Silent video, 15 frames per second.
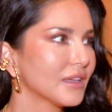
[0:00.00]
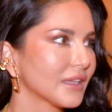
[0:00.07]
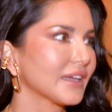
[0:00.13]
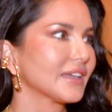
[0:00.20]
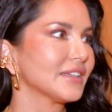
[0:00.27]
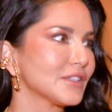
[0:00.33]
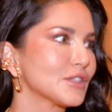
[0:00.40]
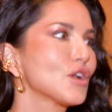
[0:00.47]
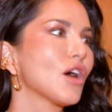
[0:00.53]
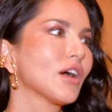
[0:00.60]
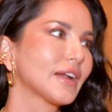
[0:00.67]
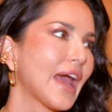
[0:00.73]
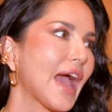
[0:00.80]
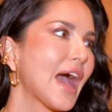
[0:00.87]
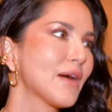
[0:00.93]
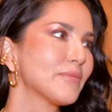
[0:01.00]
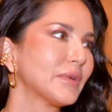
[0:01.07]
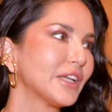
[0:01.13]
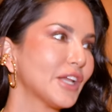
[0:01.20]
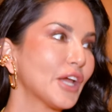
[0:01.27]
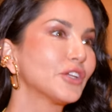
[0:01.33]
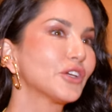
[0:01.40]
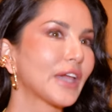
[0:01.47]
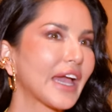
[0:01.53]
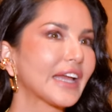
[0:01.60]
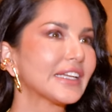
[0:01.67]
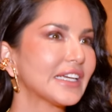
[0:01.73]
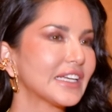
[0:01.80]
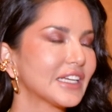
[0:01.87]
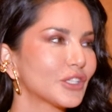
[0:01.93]
Like, it's not going to happen. And you
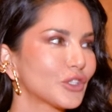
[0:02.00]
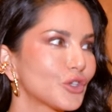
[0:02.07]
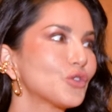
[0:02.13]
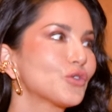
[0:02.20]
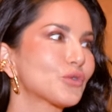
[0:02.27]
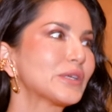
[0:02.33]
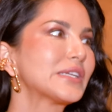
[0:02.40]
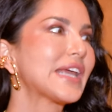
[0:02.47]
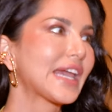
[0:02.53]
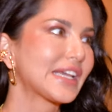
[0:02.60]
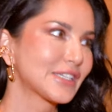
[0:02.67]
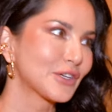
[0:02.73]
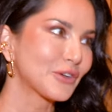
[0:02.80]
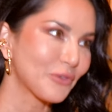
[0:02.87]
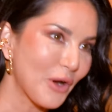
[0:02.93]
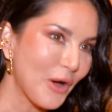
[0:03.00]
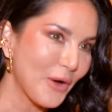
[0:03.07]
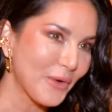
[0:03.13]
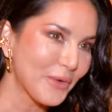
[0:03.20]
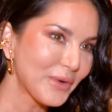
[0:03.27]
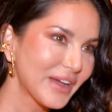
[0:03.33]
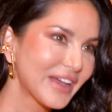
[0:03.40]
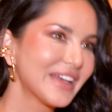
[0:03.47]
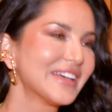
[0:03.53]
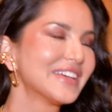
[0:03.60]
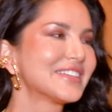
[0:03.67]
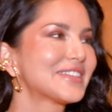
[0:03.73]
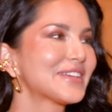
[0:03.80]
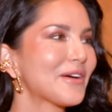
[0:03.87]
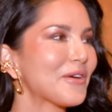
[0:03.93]
can't eat it two, three days in a row.
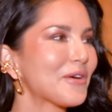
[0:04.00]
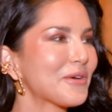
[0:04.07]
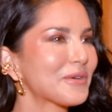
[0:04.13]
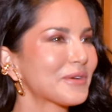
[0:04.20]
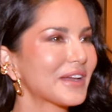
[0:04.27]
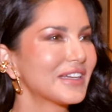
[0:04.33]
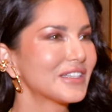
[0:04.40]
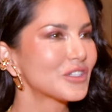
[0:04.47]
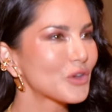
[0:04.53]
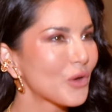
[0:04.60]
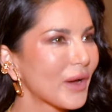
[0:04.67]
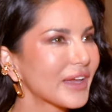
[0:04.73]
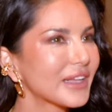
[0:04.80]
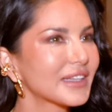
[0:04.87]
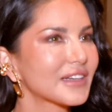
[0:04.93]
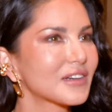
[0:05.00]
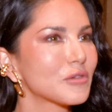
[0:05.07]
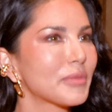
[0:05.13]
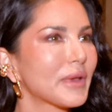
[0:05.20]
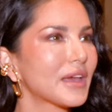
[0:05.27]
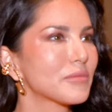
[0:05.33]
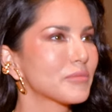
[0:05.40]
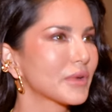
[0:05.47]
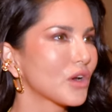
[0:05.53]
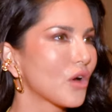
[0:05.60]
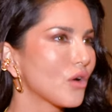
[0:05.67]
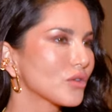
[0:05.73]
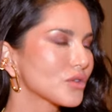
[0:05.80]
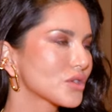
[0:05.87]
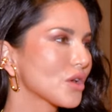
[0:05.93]
So enjoy a little bit, but
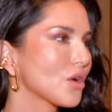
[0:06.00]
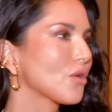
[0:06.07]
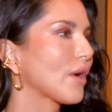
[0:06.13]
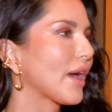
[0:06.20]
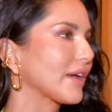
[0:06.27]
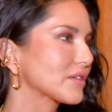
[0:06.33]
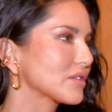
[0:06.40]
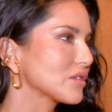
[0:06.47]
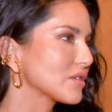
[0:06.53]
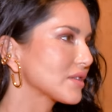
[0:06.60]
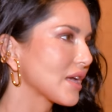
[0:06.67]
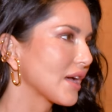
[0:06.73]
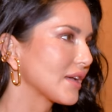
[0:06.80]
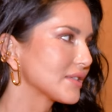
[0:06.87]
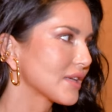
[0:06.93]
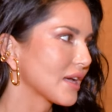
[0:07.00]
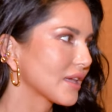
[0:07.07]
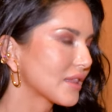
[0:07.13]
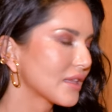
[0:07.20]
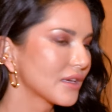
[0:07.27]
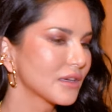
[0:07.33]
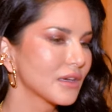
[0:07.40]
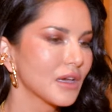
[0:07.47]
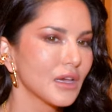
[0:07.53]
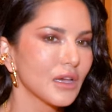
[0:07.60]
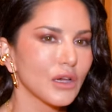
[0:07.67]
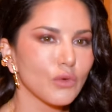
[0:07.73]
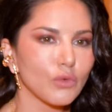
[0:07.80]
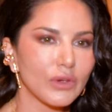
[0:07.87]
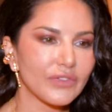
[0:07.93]
also exercise. I think
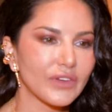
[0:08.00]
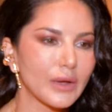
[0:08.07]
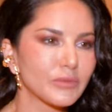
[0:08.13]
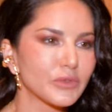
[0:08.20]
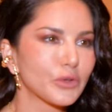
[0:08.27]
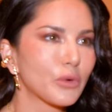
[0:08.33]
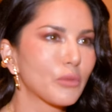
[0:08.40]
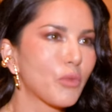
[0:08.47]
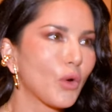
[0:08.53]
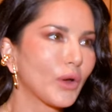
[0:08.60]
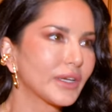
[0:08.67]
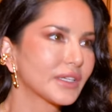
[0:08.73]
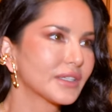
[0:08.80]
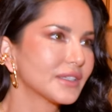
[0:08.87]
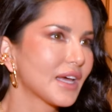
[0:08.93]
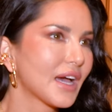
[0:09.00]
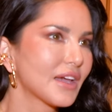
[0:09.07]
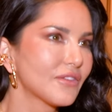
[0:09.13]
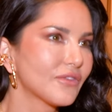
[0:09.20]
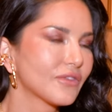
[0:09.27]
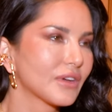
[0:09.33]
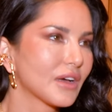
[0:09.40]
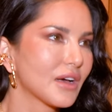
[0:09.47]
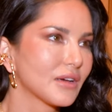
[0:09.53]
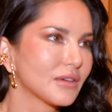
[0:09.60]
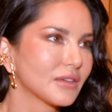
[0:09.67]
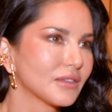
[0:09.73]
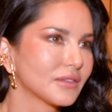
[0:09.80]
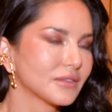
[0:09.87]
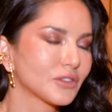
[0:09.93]
we've come to a point in life, uh,
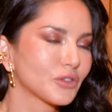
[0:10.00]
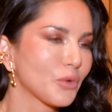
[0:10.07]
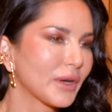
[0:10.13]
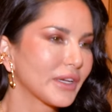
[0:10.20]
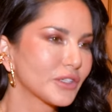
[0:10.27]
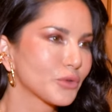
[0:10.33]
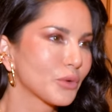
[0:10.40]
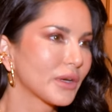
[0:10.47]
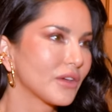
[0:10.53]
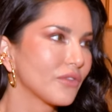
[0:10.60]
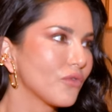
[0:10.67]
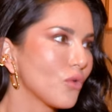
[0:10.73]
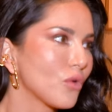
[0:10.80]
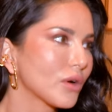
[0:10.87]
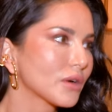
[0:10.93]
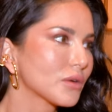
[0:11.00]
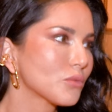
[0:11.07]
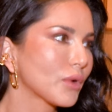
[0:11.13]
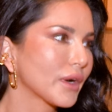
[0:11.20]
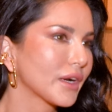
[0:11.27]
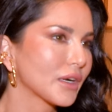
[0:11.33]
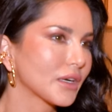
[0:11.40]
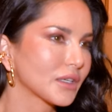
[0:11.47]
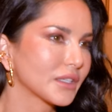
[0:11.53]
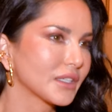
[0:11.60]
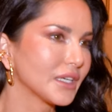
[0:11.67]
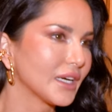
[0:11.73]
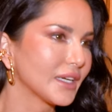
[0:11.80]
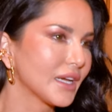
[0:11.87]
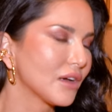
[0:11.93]
twenty twenty-four, where
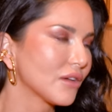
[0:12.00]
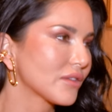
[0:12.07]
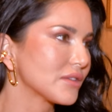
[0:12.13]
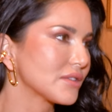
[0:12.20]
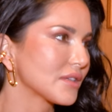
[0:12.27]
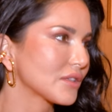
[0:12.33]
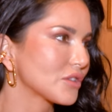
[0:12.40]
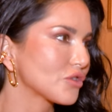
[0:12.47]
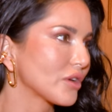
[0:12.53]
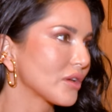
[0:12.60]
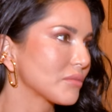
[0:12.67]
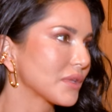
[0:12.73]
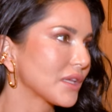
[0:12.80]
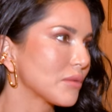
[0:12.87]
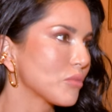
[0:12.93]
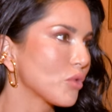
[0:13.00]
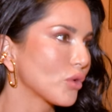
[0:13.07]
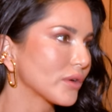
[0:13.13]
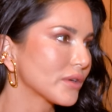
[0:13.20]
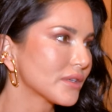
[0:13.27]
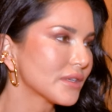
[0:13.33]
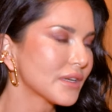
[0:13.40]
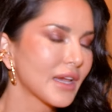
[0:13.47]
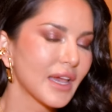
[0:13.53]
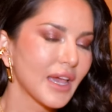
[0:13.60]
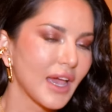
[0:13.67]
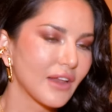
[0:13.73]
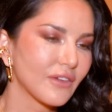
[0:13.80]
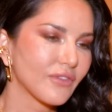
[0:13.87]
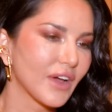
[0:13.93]
gut health is extremely important,
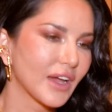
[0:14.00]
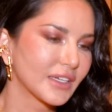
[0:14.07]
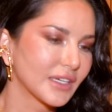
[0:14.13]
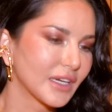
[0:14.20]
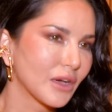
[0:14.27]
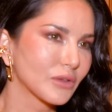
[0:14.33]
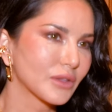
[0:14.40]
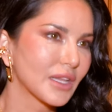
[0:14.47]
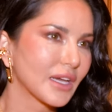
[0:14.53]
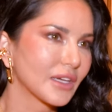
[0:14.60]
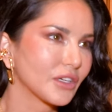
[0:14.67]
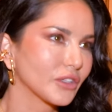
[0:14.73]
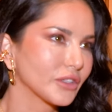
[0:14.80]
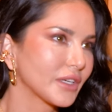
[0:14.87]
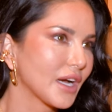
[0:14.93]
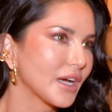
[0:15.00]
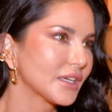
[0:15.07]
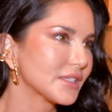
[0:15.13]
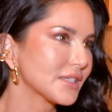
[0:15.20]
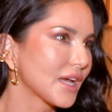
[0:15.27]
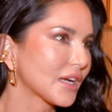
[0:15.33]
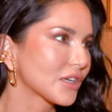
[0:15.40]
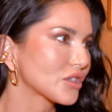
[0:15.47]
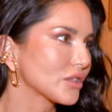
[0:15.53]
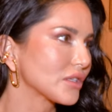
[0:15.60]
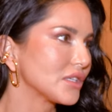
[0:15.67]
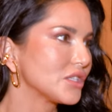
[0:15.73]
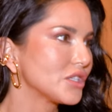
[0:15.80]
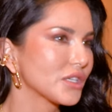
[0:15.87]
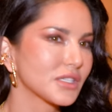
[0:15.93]
and finding out that your gut is
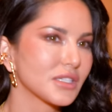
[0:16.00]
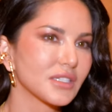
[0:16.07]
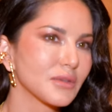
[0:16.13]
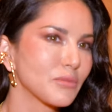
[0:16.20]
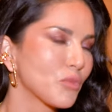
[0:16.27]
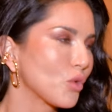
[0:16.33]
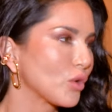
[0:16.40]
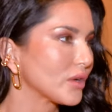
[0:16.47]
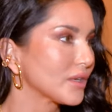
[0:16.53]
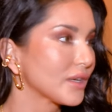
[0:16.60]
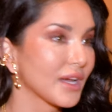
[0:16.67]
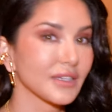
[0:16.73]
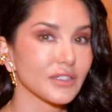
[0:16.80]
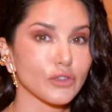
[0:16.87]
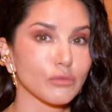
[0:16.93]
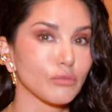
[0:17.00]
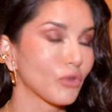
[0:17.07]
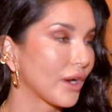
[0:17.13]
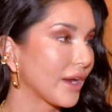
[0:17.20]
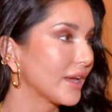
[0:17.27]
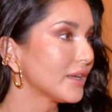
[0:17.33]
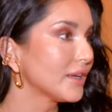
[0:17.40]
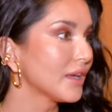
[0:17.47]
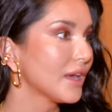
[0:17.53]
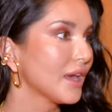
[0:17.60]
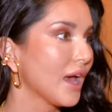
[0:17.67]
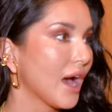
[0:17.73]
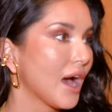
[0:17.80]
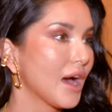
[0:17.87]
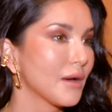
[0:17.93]
actually just as important as your brain.
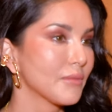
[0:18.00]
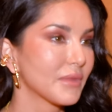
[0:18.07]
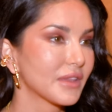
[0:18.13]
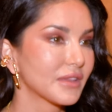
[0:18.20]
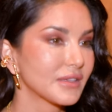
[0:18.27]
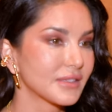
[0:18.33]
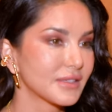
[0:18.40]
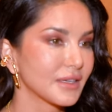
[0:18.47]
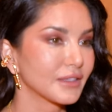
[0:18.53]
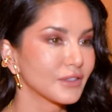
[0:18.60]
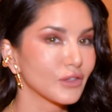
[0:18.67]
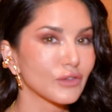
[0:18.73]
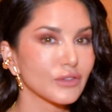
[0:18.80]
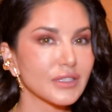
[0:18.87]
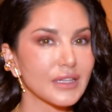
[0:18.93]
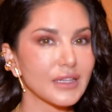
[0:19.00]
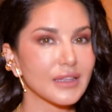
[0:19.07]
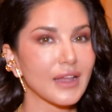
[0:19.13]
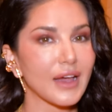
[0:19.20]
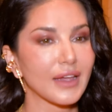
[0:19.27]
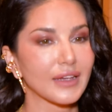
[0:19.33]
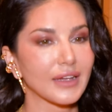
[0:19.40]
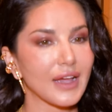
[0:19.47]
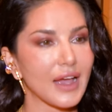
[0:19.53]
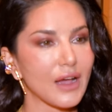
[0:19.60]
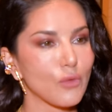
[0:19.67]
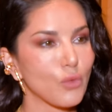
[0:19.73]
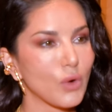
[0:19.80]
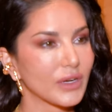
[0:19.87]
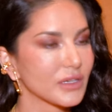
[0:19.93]
Um, the signals and like
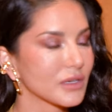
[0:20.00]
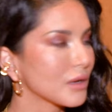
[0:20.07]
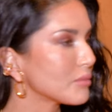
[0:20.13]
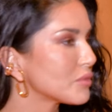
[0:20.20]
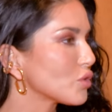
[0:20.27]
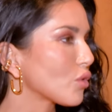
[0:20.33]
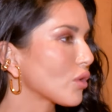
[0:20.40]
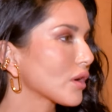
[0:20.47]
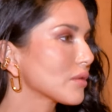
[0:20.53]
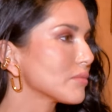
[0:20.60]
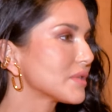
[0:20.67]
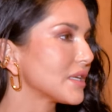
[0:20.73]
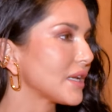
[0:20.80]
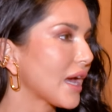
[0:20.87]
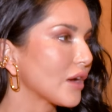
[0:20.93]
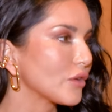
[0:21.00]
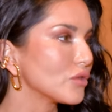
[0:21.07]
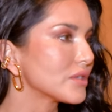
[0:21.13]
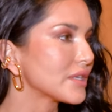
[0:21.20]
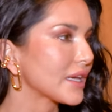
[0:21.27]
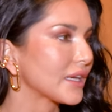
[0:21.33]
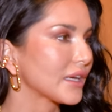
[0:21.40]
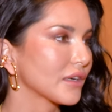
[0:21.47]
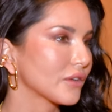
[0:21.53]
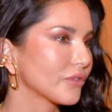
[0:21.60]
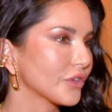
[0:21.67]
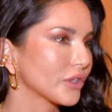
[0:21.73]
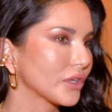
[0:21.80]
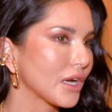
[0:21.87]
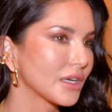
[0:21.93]
what it absorbs and how you take care of
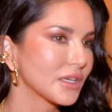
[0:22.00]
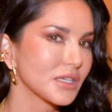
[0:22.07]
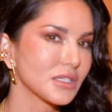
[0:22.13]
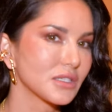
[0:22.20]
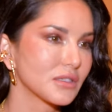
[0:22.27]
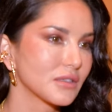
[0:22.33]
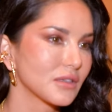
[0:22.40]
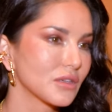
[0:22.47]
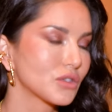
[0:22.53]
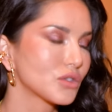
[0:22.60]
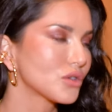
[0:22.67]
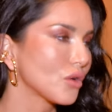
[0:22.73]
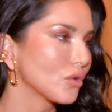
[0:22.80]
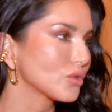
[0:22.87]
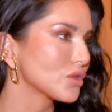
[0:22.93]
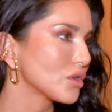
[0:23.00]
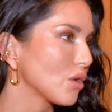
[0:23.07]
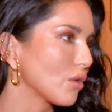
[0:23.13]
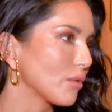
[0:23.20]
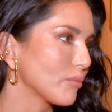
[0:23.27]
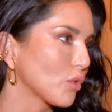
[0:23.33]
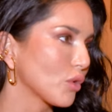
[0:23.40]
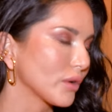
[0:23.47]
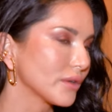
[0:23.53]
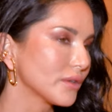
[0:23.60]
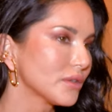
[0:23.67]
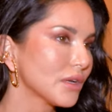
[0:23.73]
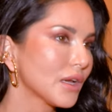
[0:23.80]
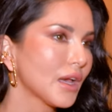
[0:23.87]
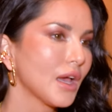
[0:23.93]
your gut is so, so
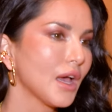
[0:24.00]
important.